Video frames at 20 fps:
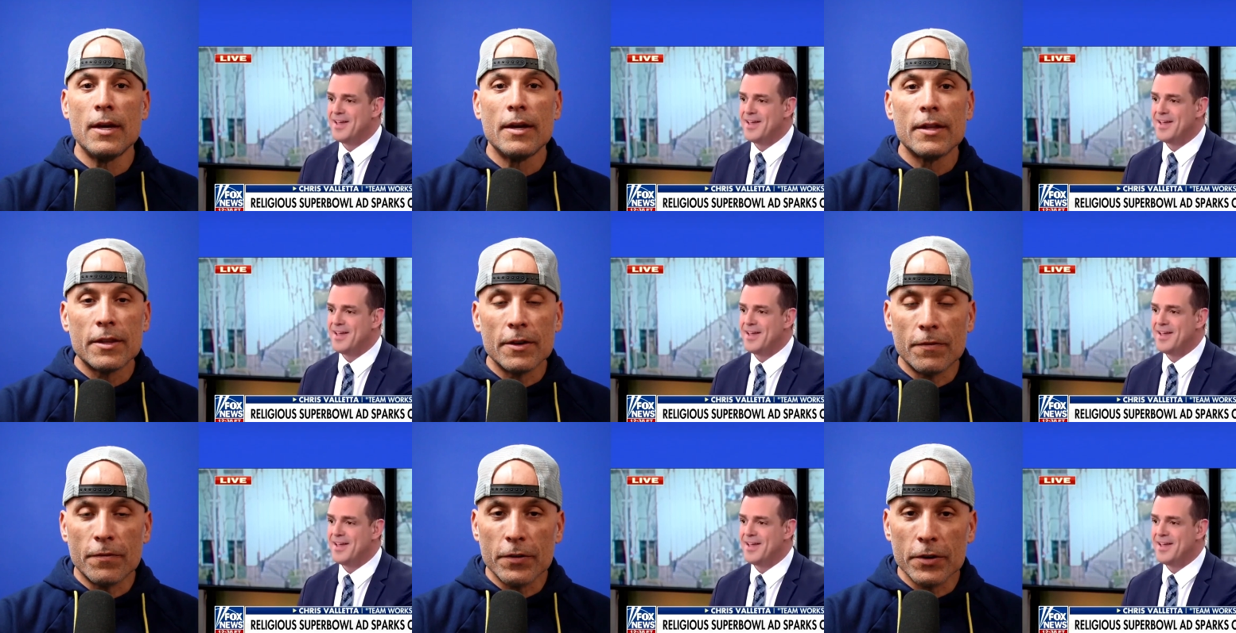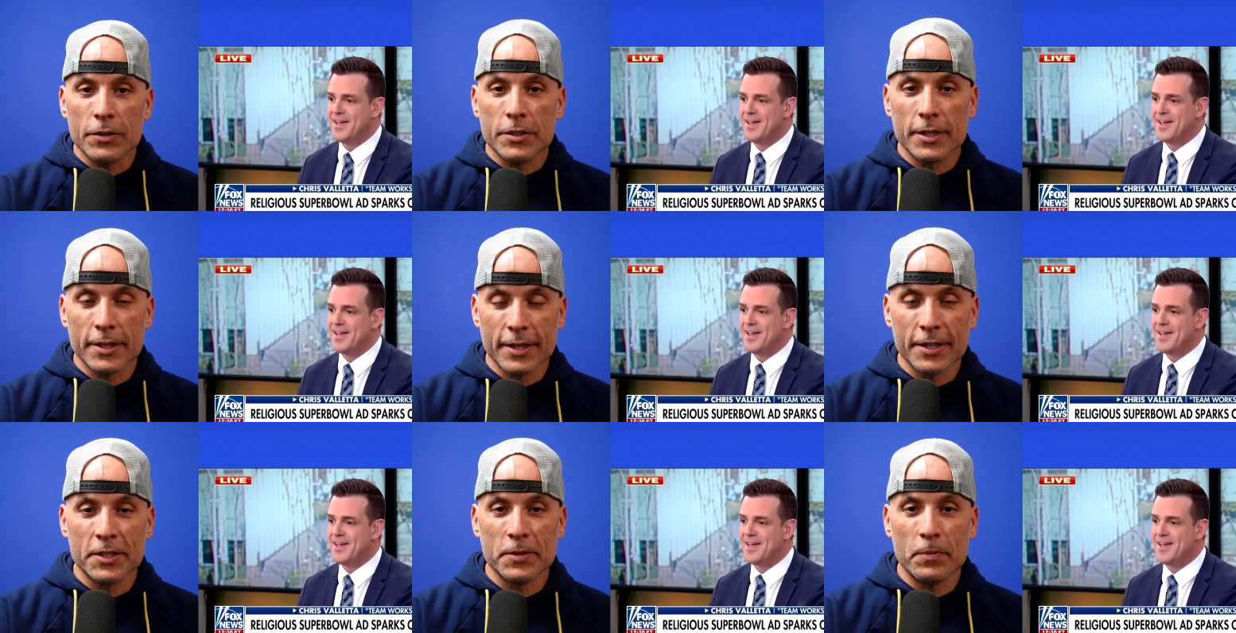Speaker 1: The fruits of
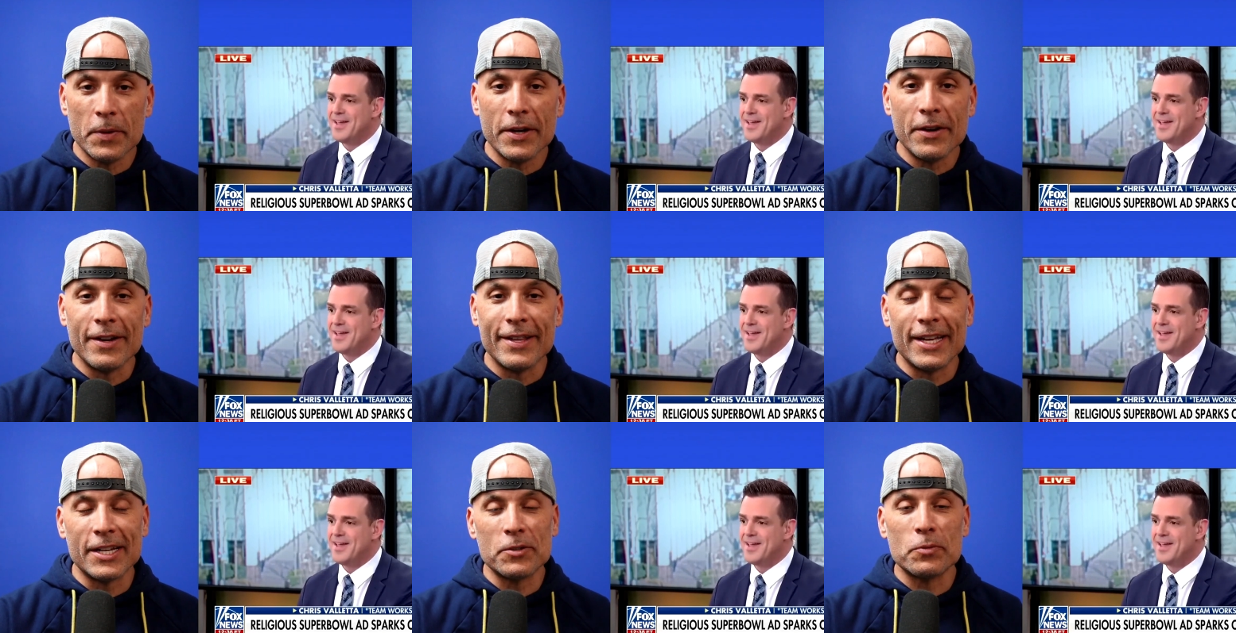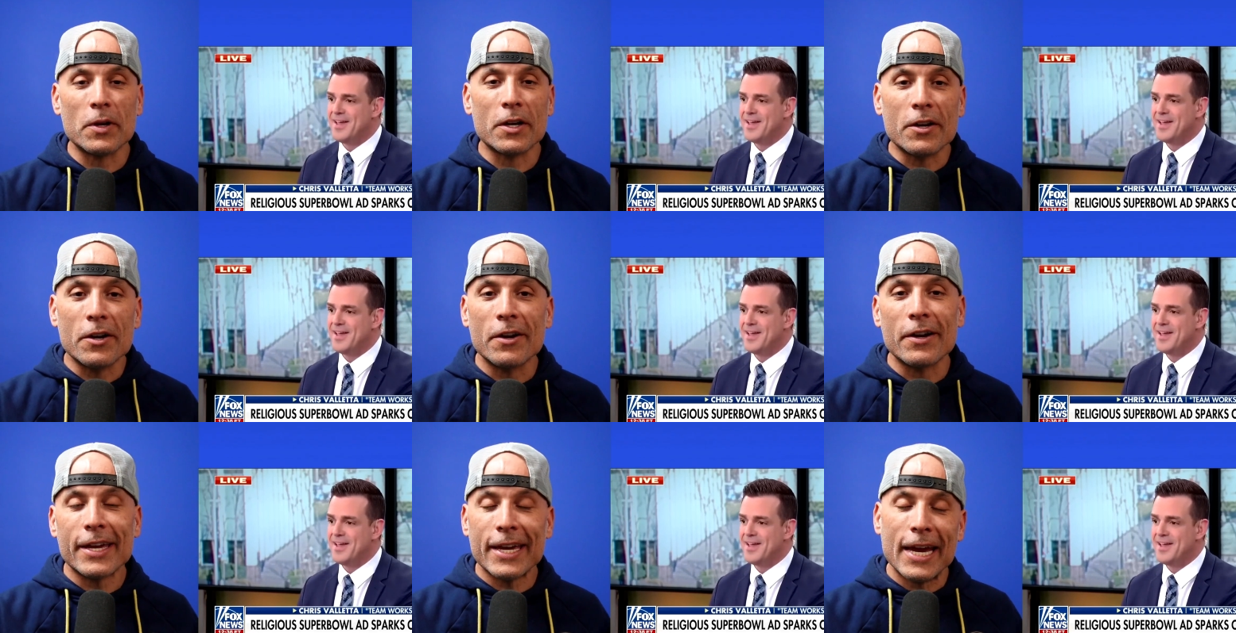the Spirit. That's what
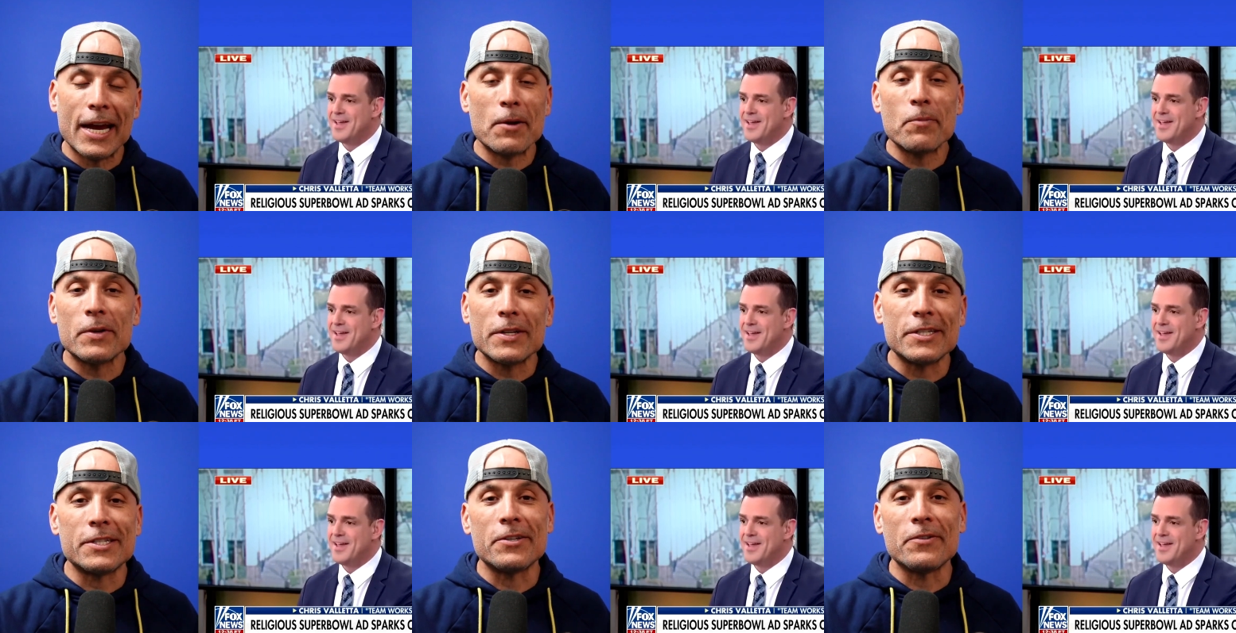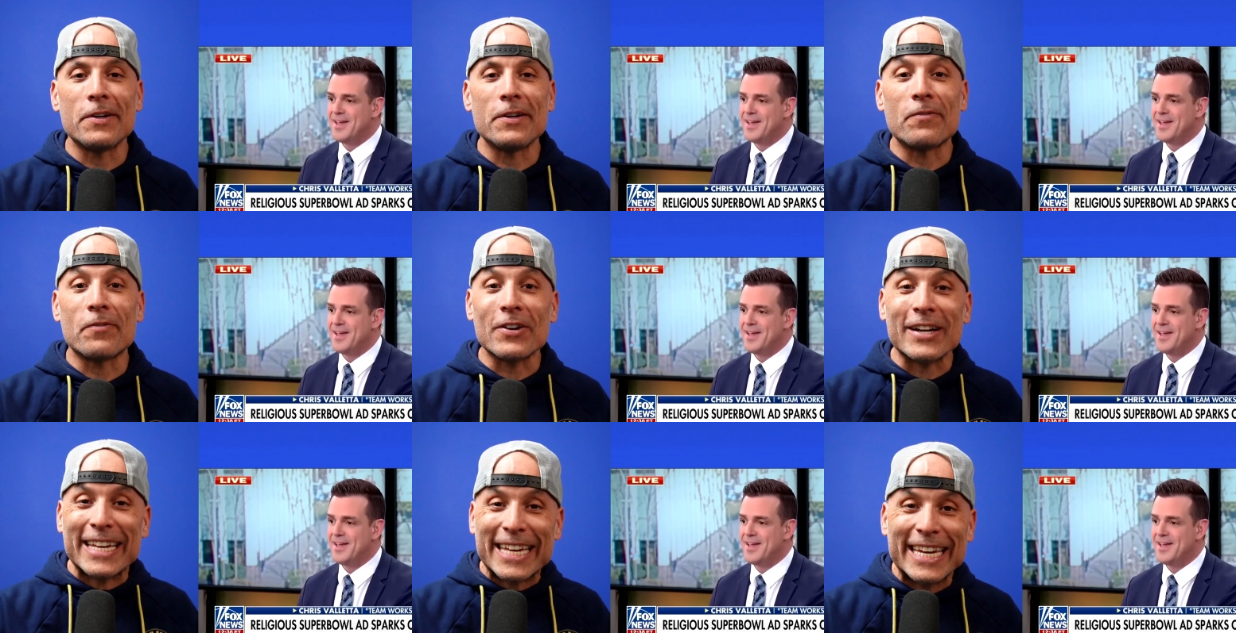Kirk Cameron's doing
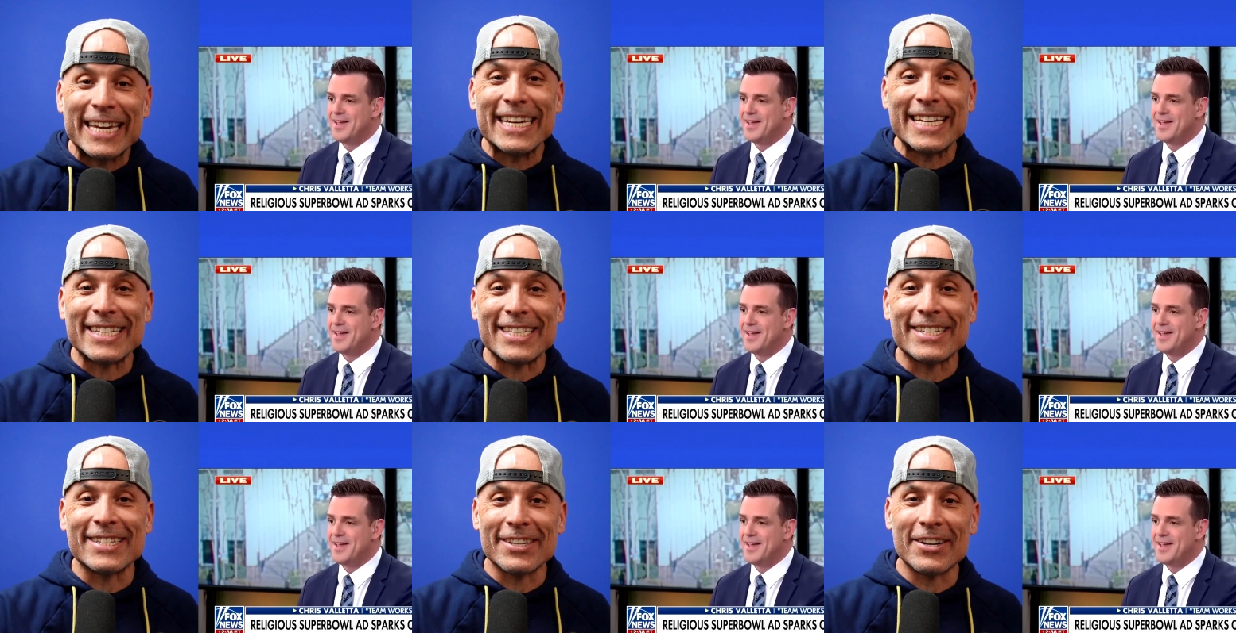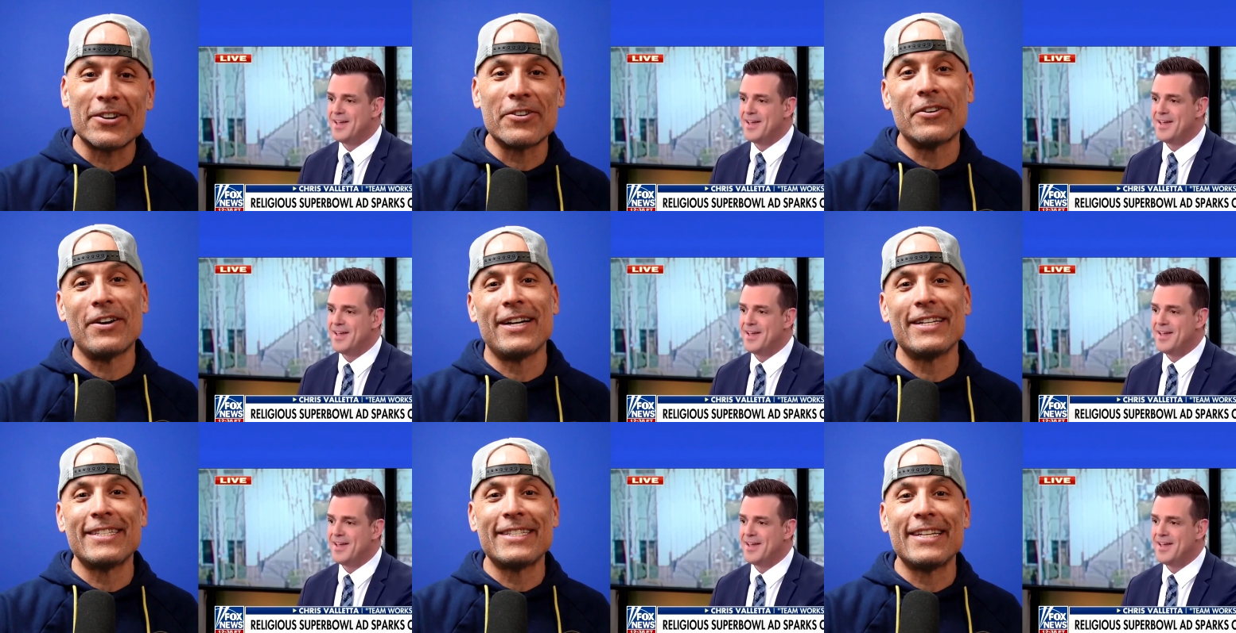for kids
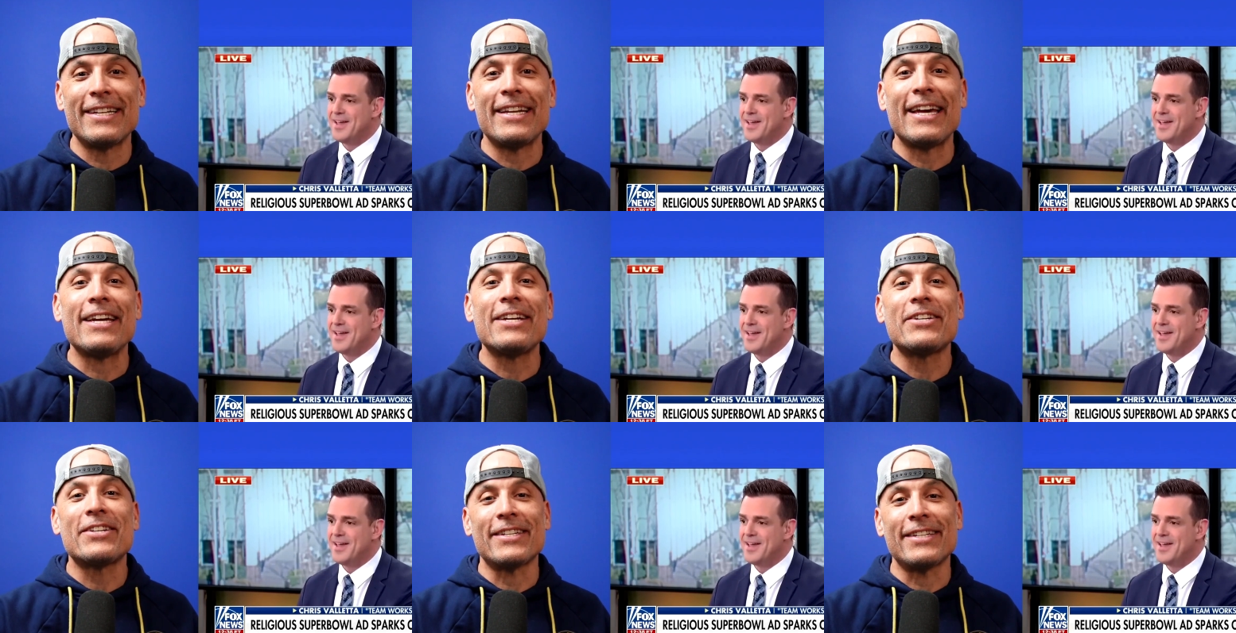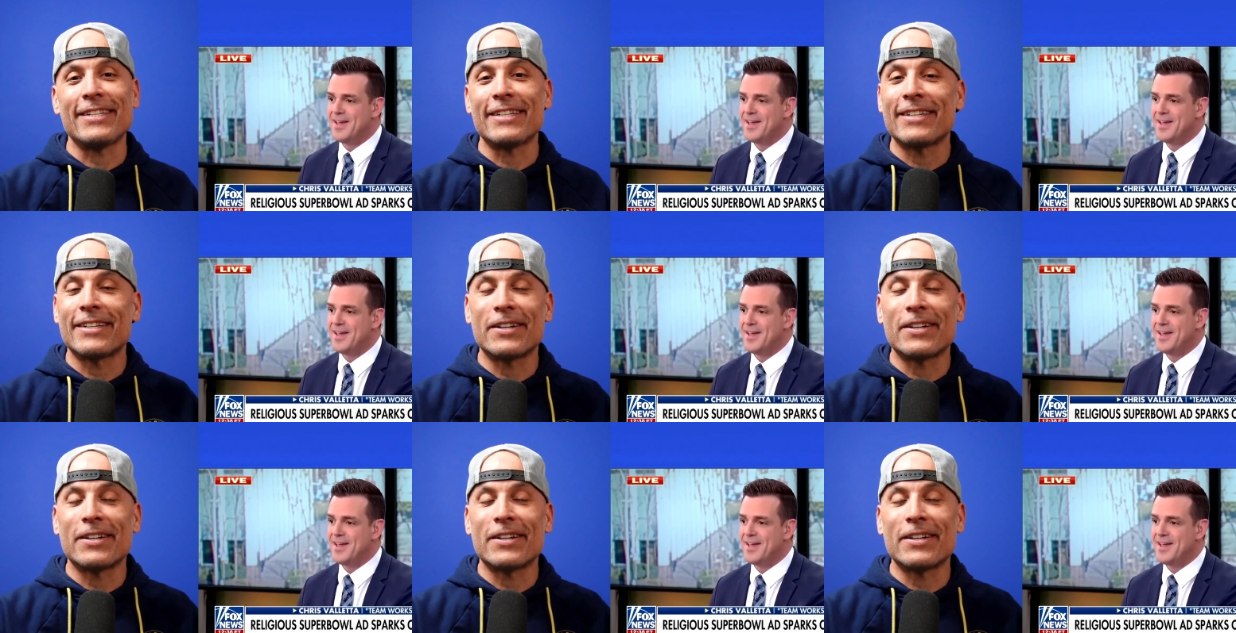across the nation.